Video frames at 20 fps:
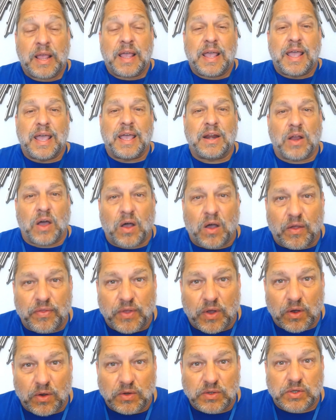and all
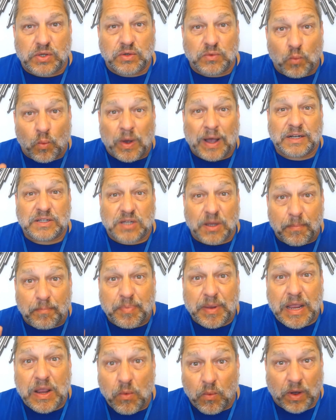those who want to
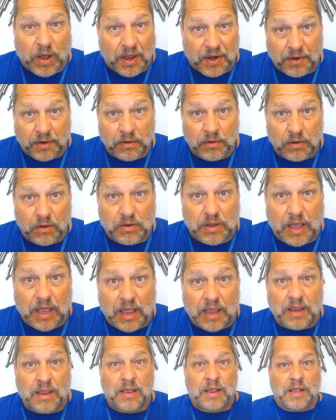be one,
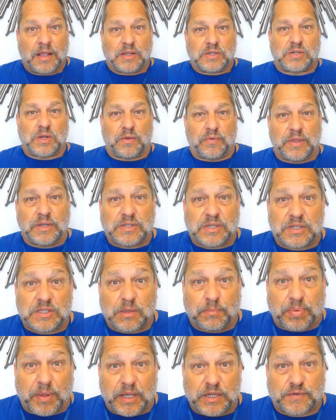okay? So this is the
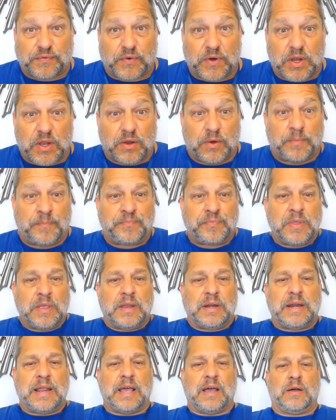place for you.
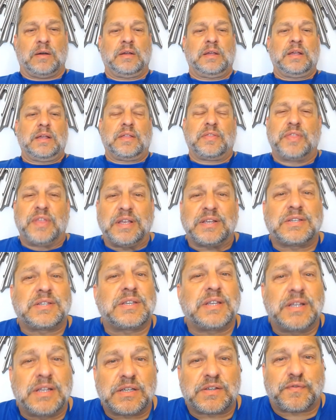Now, this
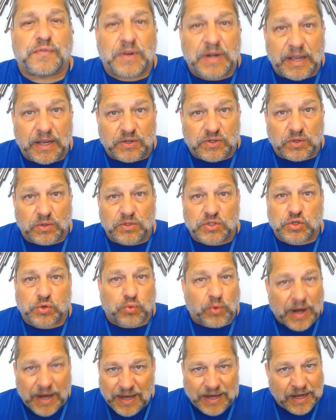is financial
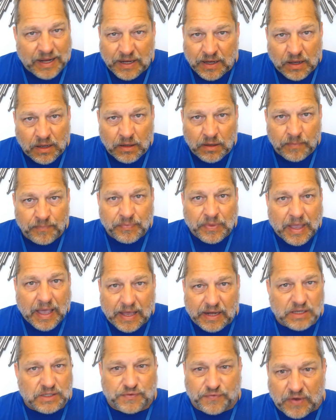training at
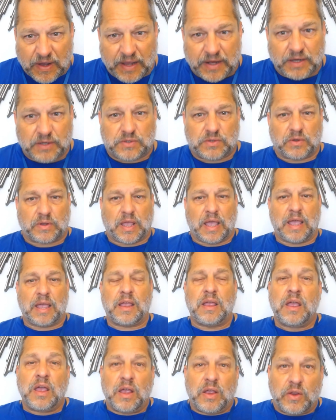its finest, okay?
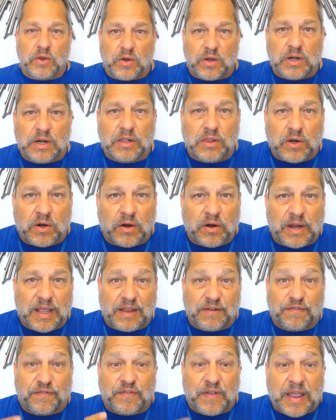You're going to learn
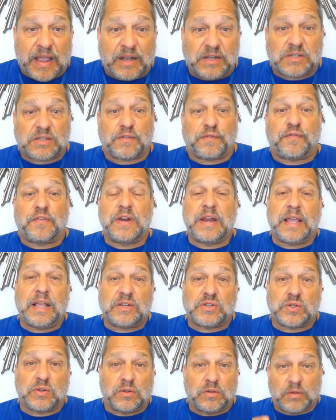advanced
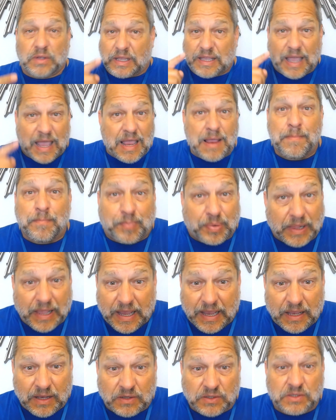financial game
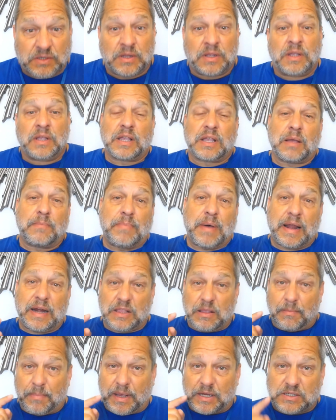plans, combining
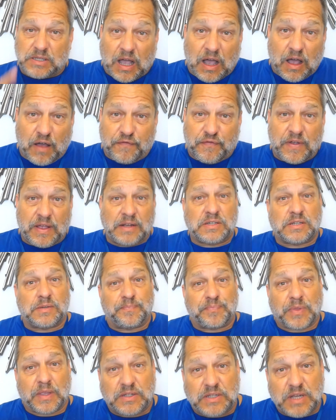the best offense,
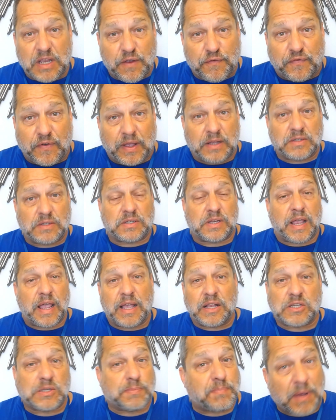defense,
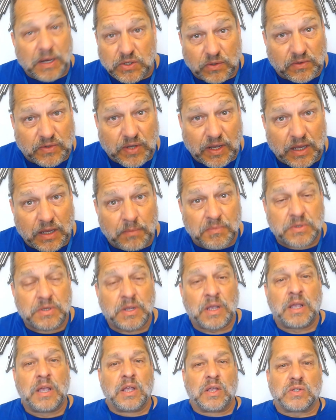and special teams
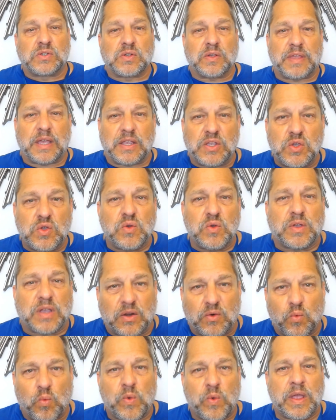so that you
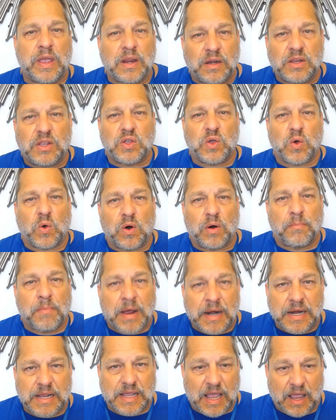can win your
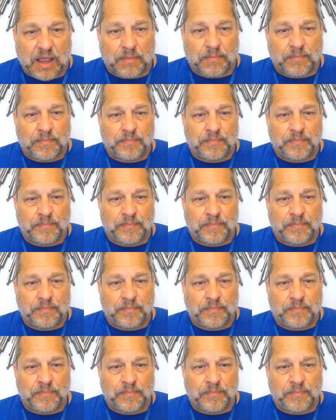money game.